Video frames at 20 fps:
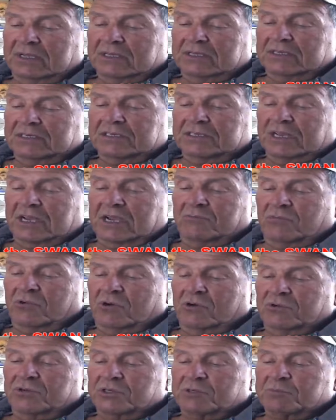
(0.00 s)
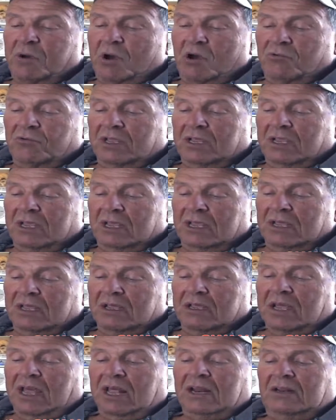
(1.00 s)
Sam rode his pony,
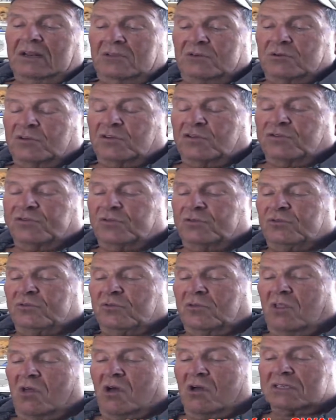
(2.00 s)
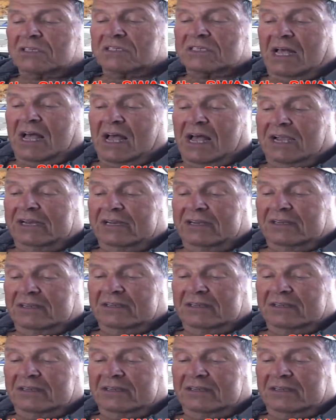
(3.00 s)
and Lewis flew alongside.